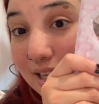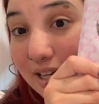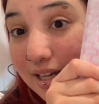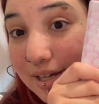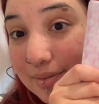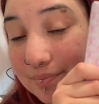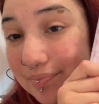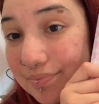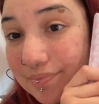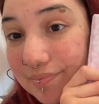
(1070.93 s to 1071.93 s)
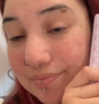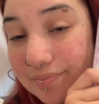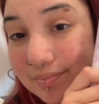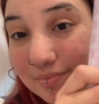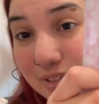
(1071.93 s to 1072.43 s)

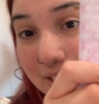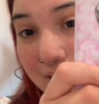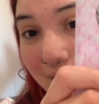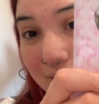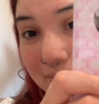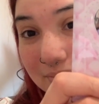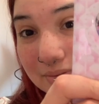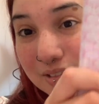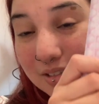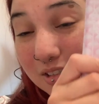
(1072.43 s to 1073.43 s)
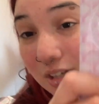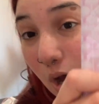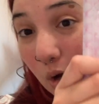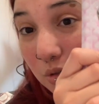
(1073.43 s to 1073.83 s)
Look at that. So